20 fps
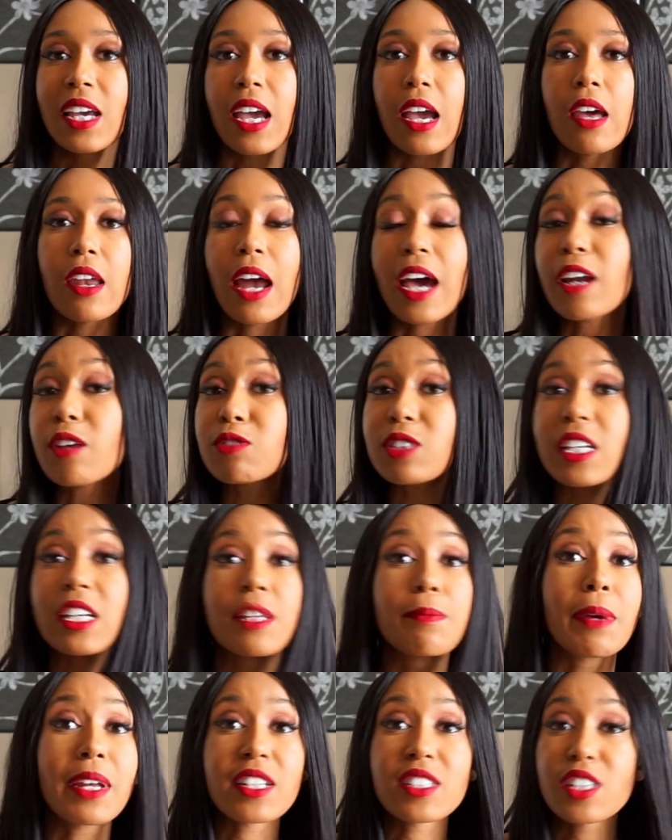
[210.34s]
and I don't take
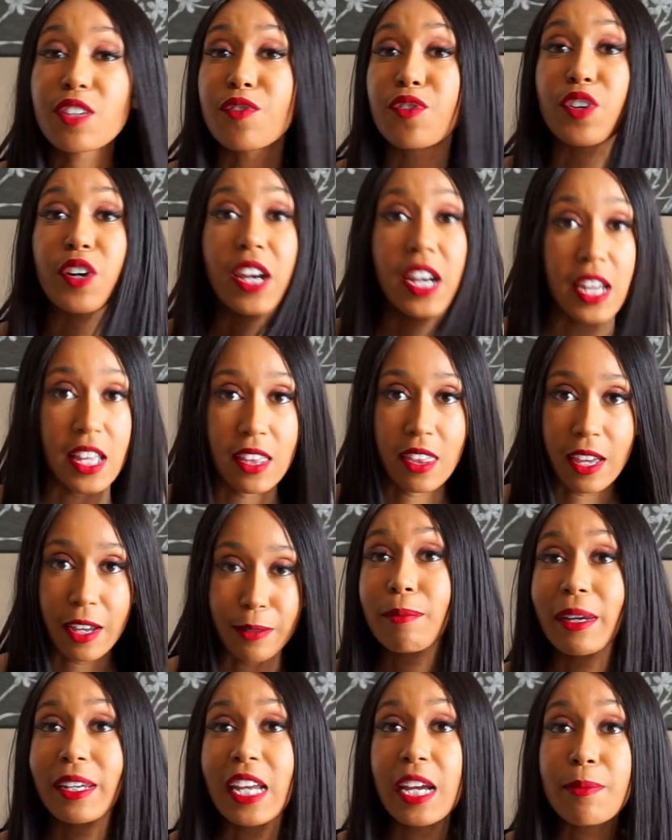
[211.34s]
medicine for anything.
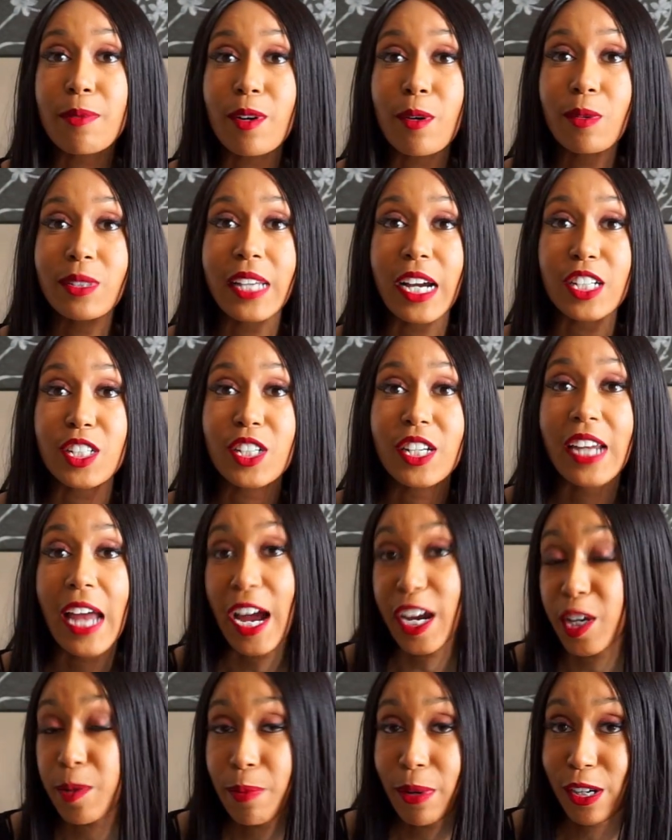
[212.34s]
My neighbor was actually an
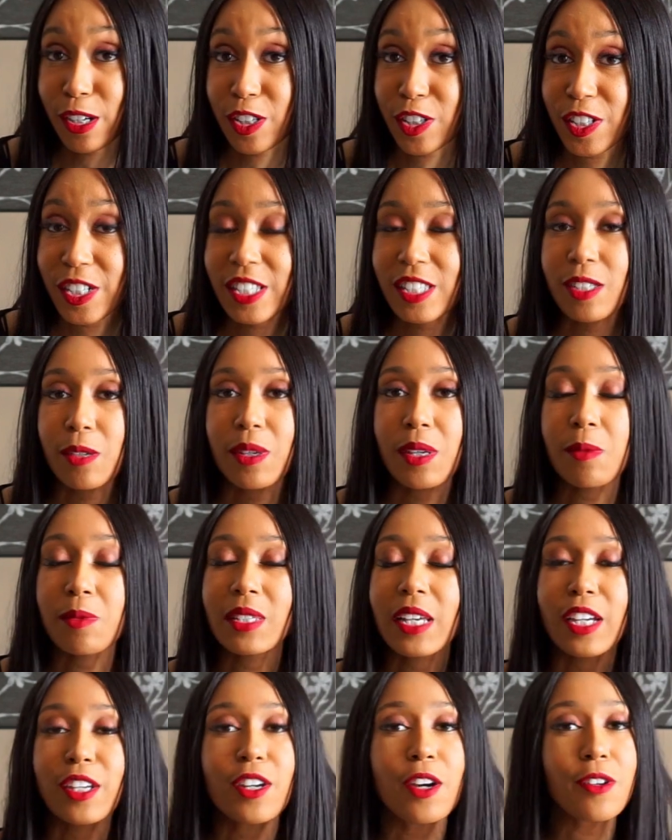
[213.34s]
acupuncturist, so he was
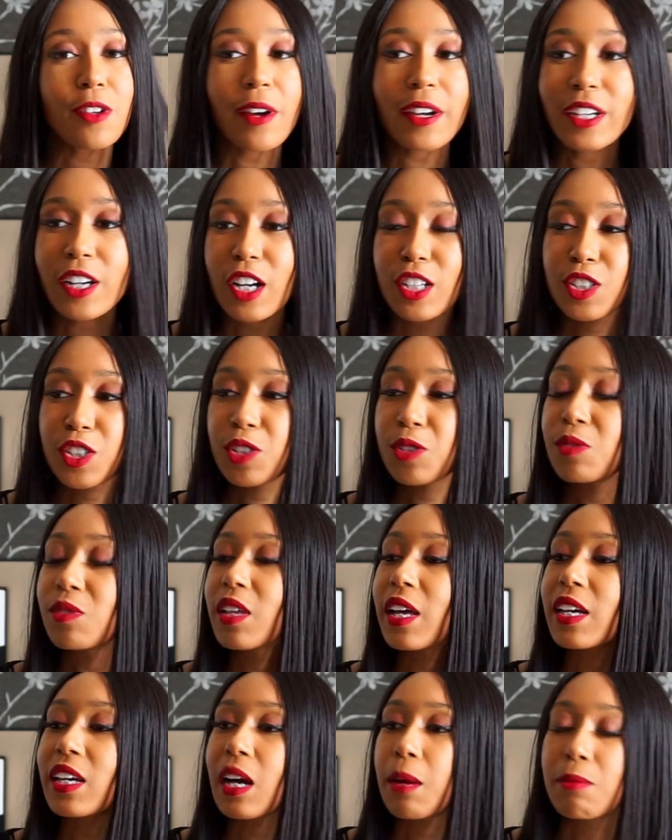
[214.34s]
like, no, I got you.
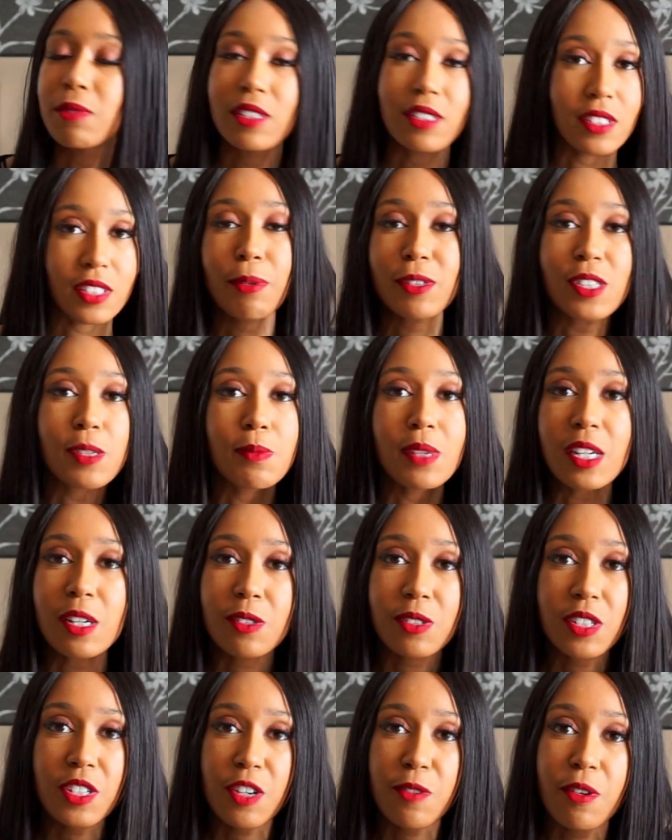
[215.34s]
Like, I'm gonna just put some
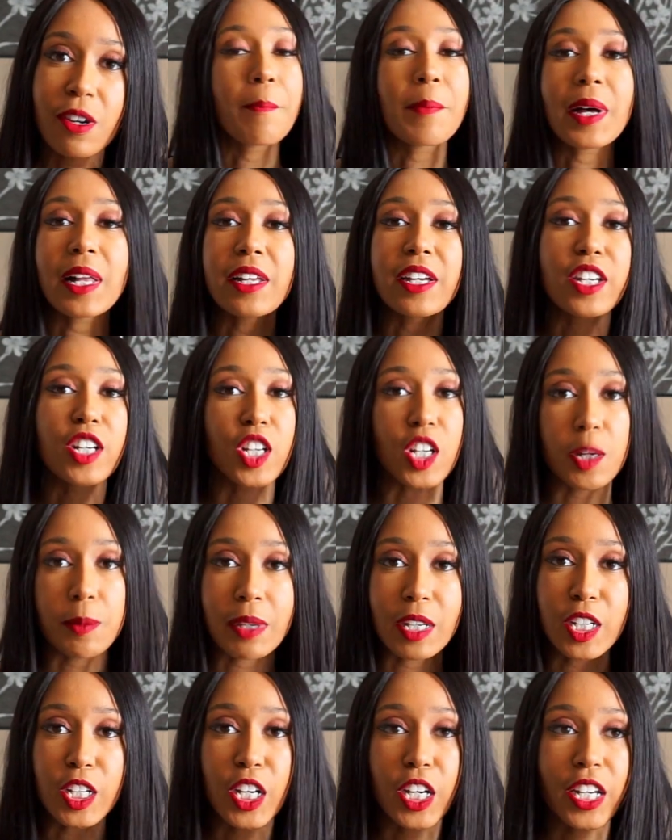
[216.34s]
needles in your belly and you're gonna
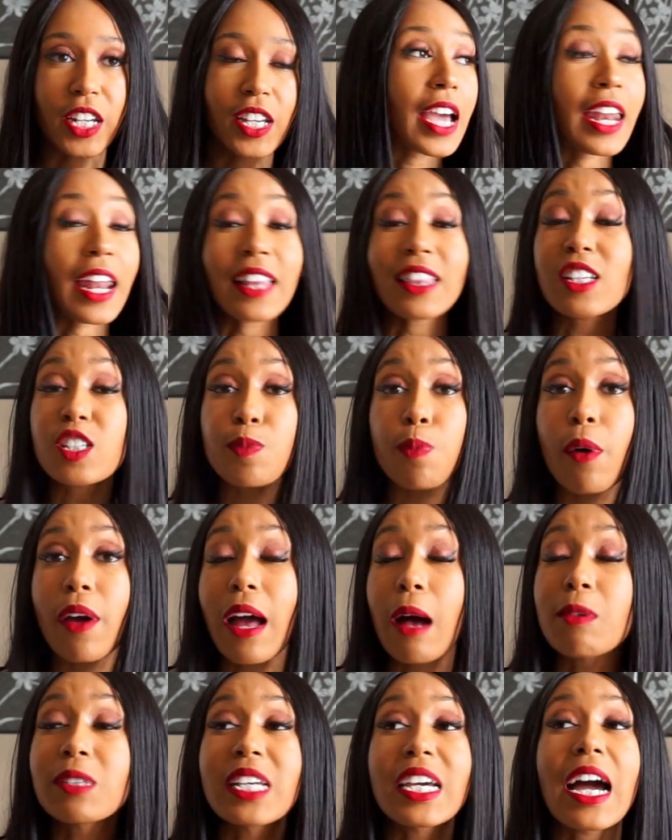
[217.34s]
be good. And at this point,
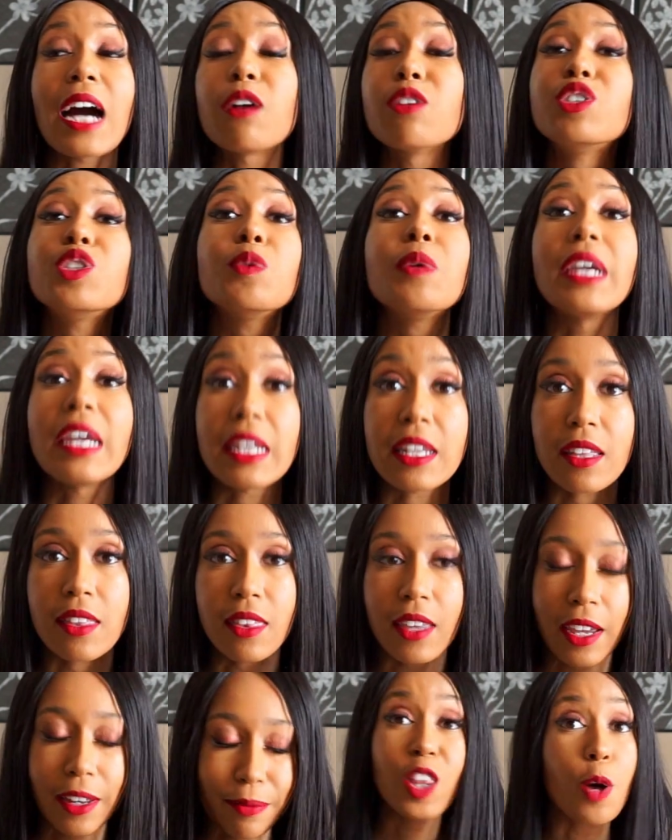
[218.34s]
I was like, I'll do
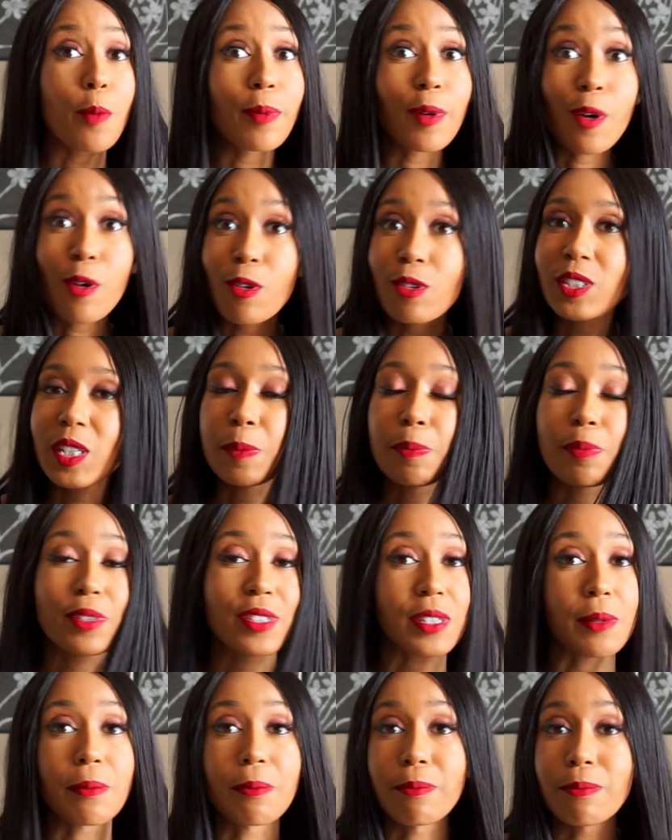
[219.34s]
anything. Lo and behold, he put
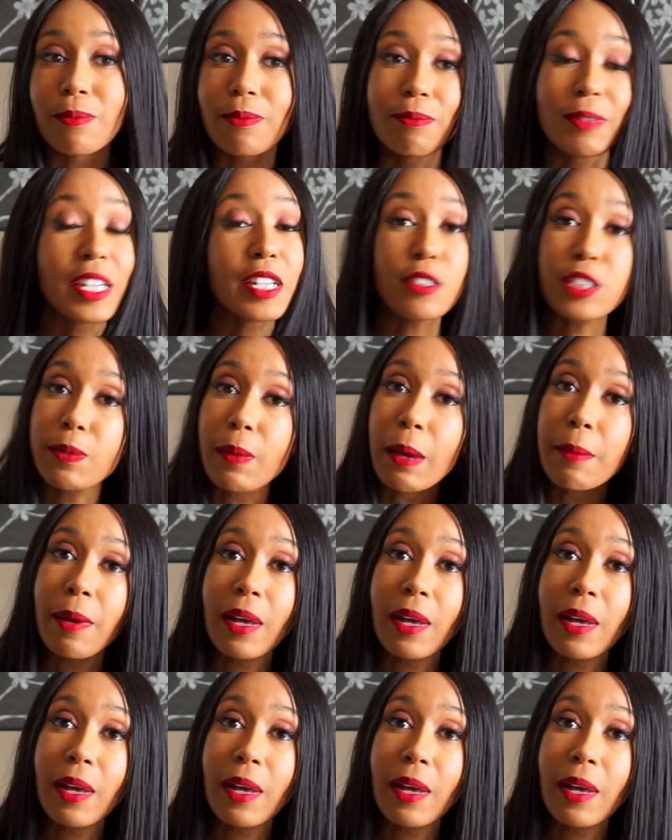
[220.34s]
some needles in my